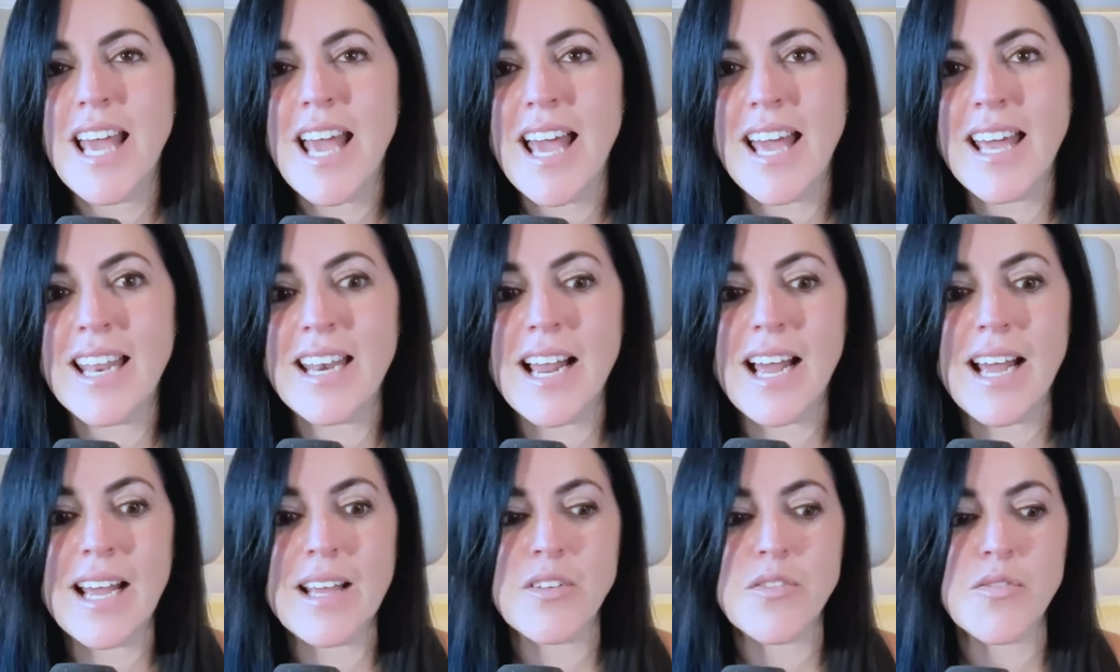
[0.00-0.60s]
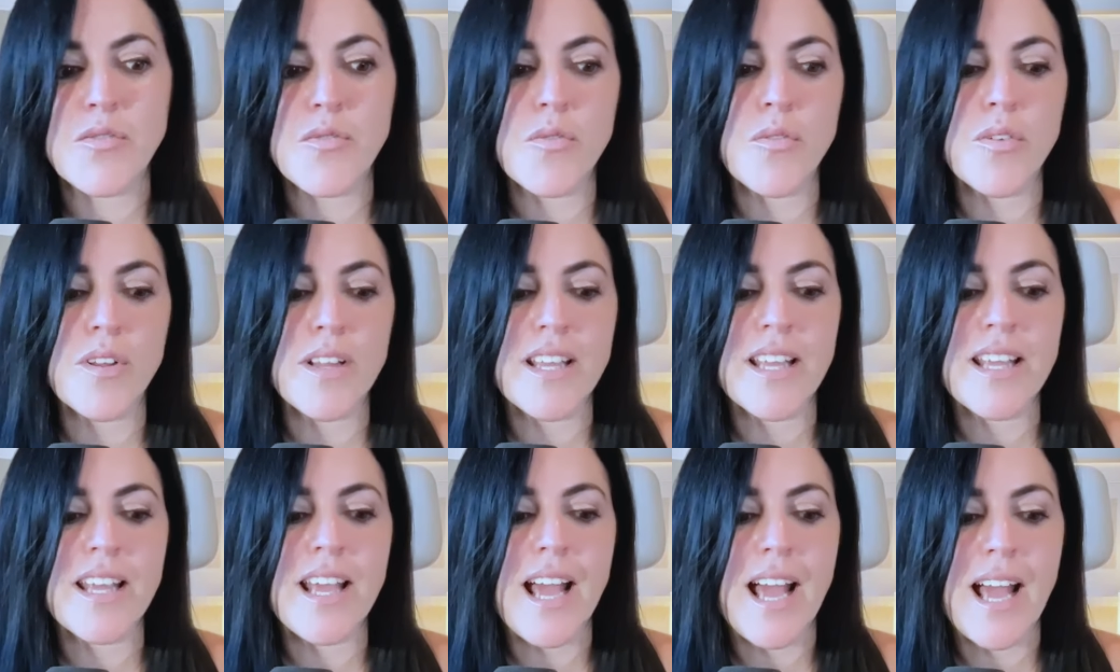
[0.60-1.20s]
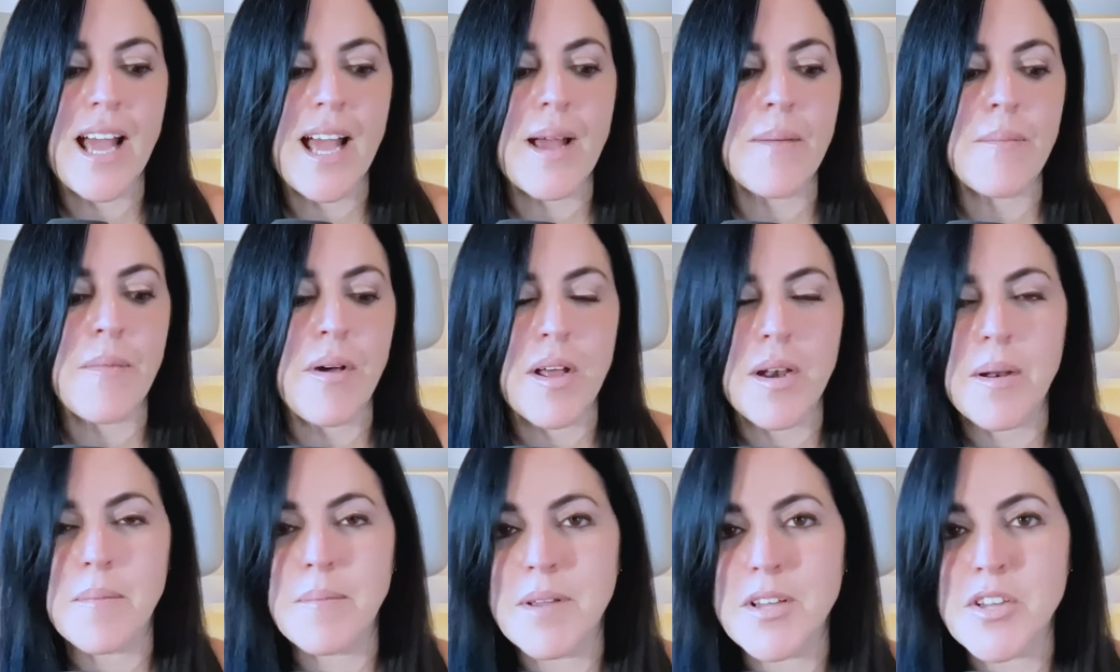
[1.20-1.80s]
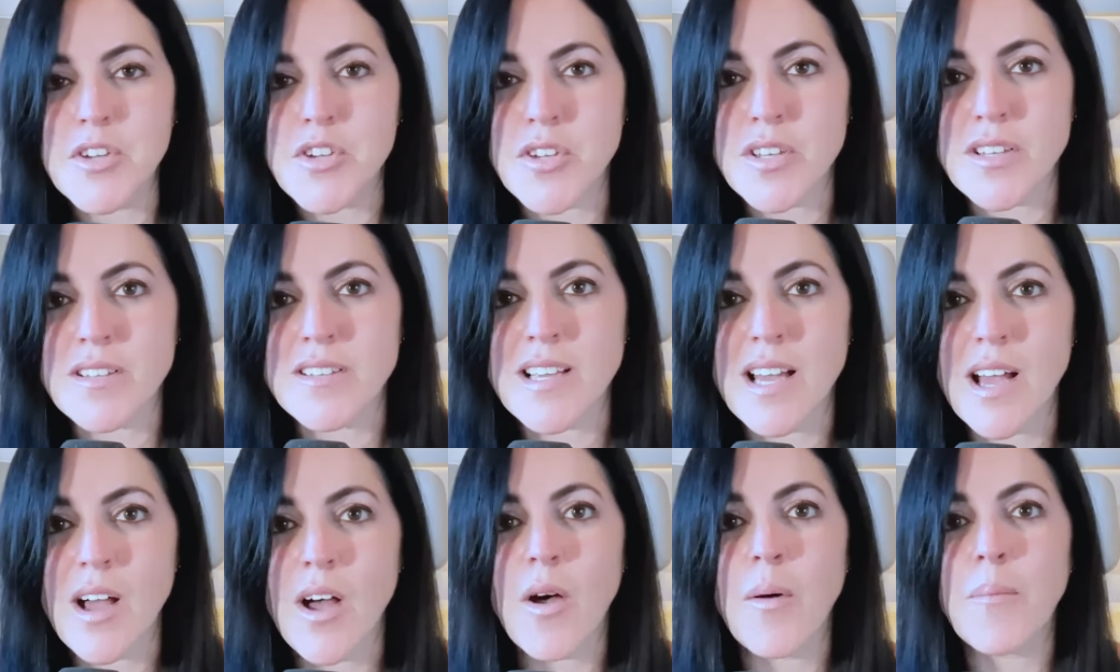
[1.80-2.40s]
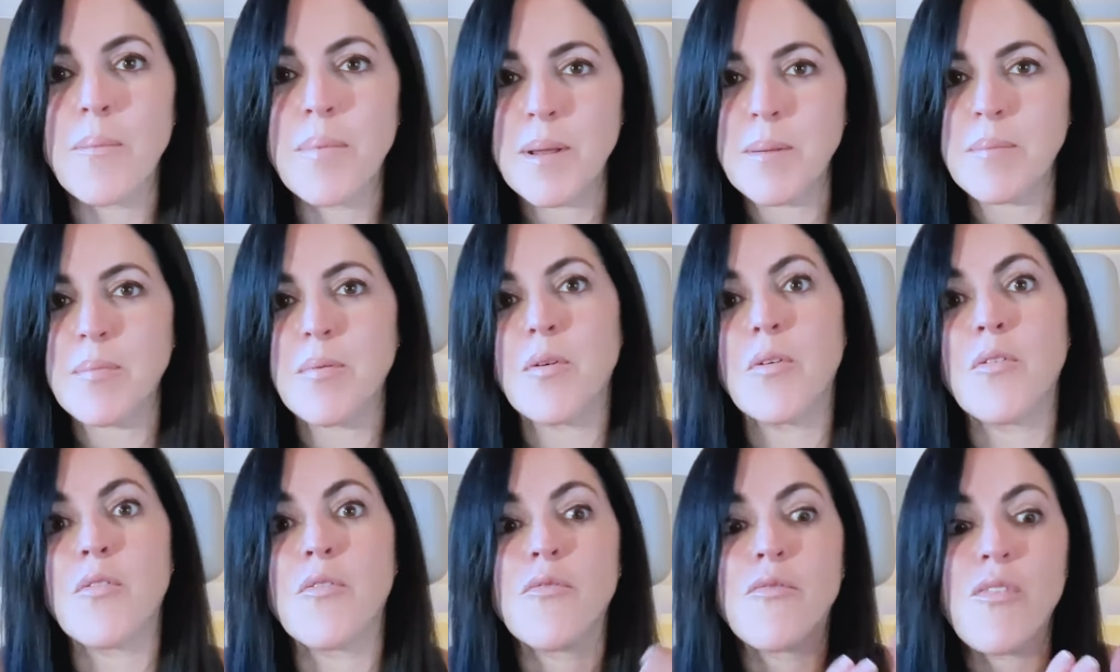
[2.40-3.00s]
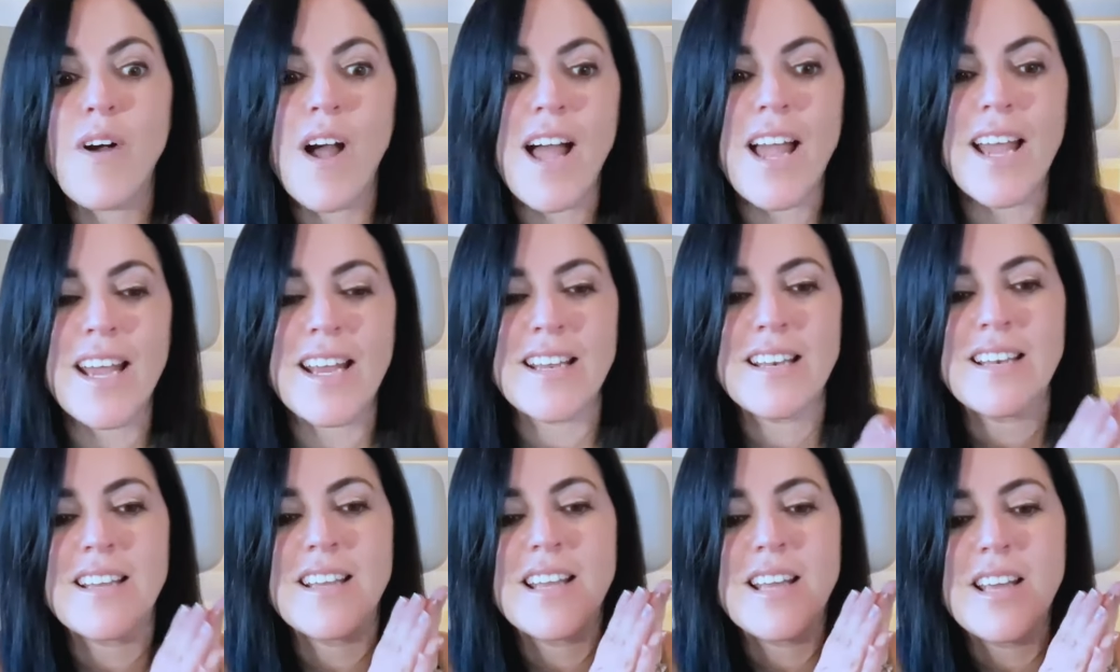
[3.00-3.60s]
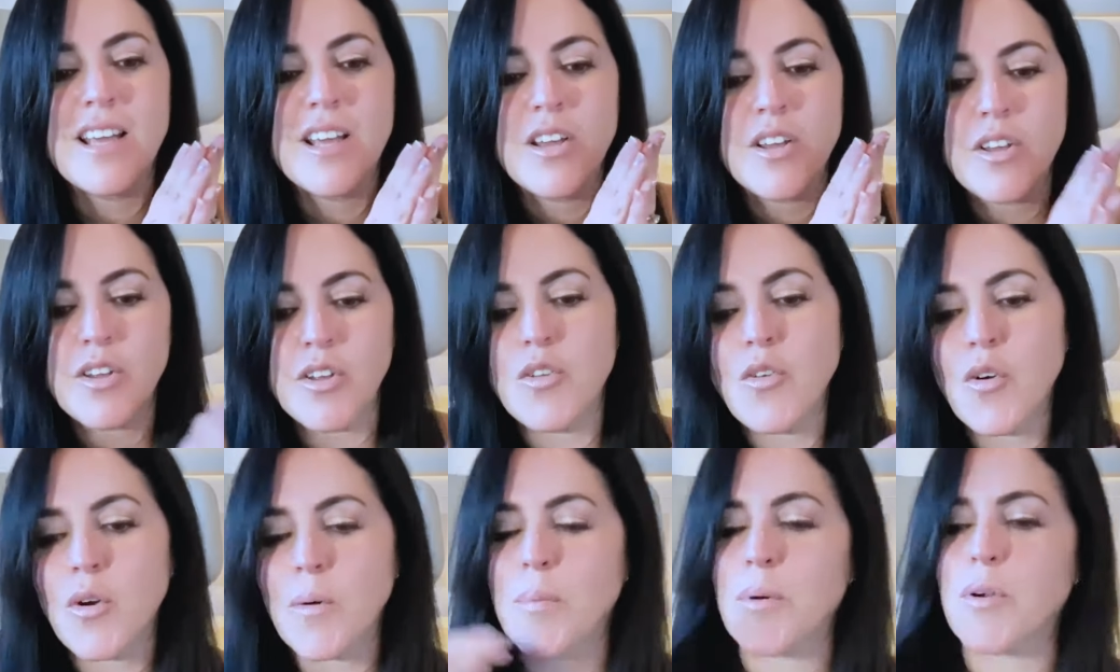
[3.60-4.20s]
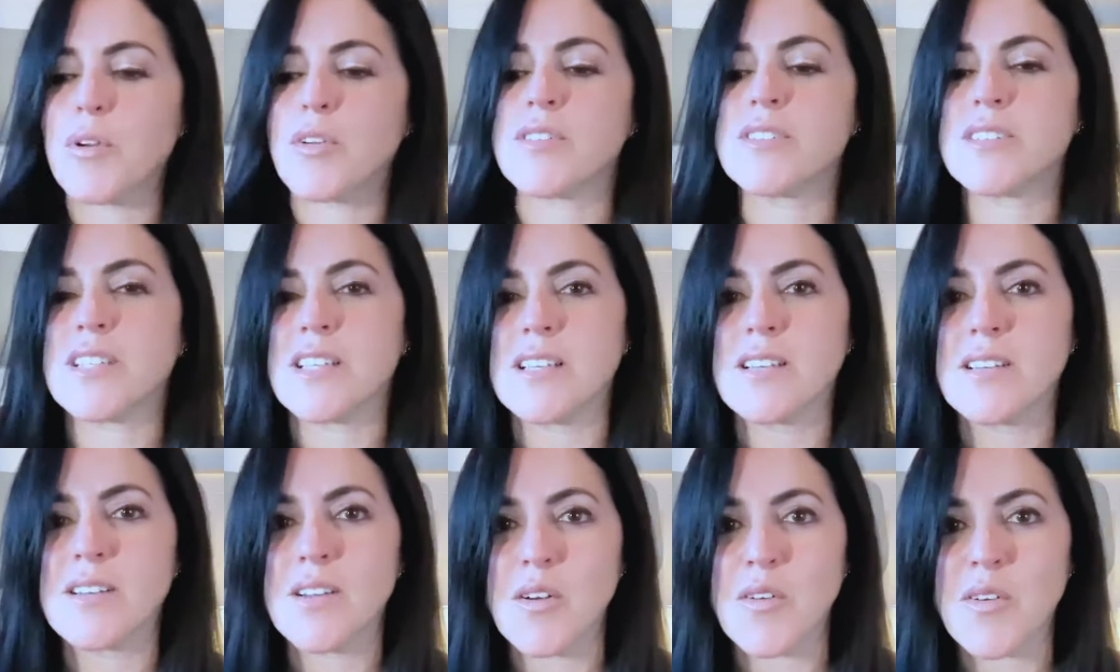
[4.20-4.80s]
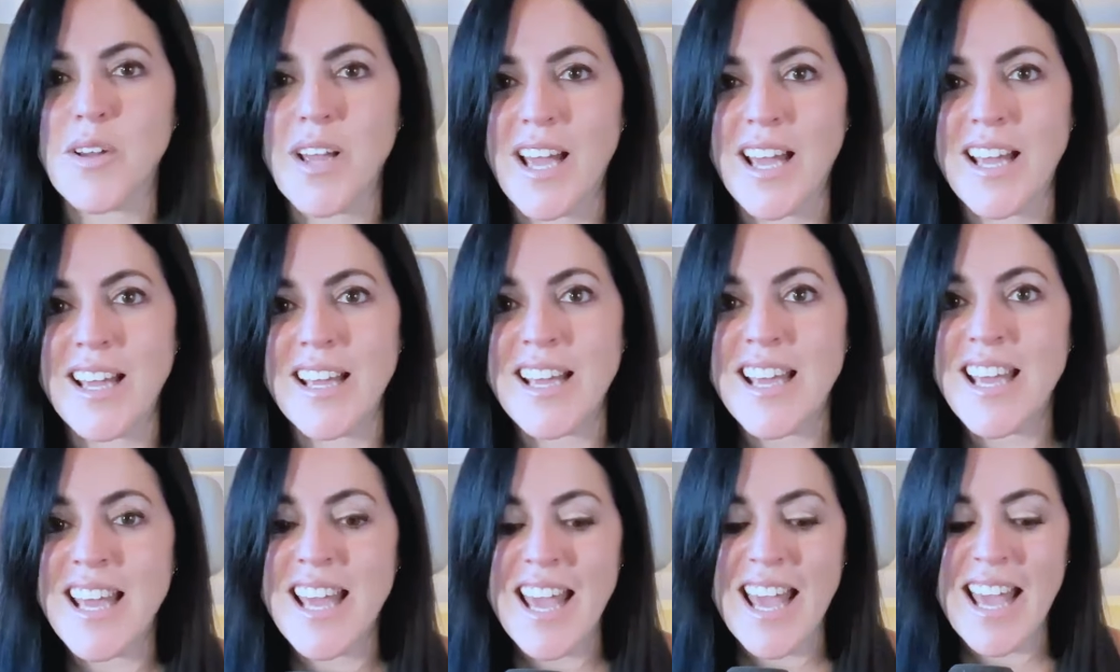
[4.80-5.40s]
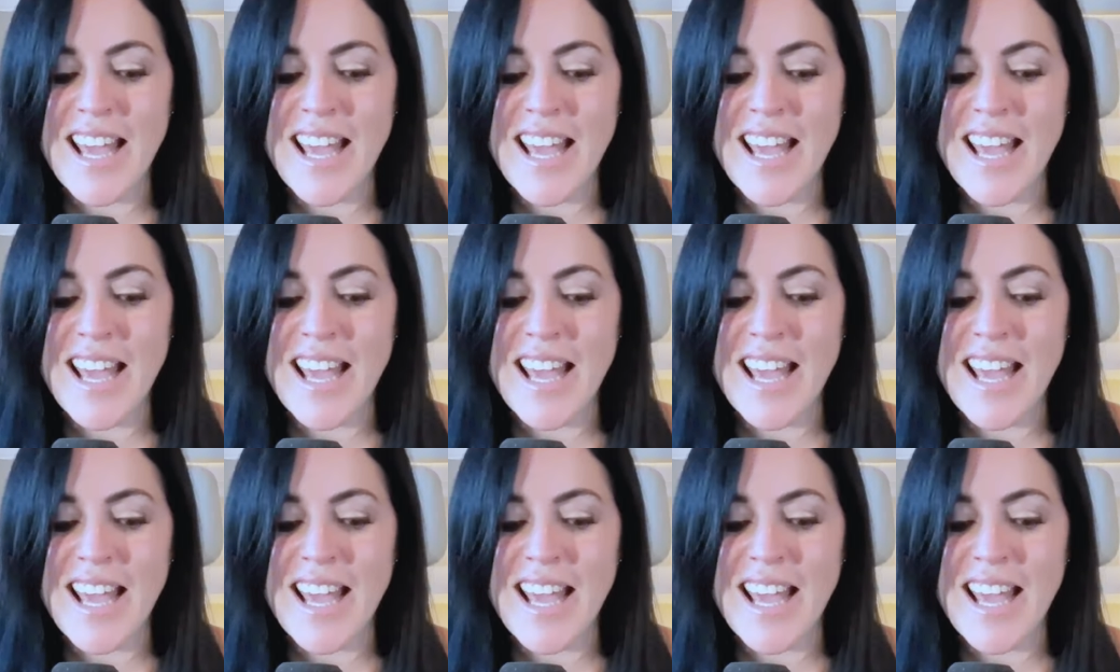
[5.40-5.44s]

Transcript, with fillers: And I truly am on a mission to help people find your person, okay?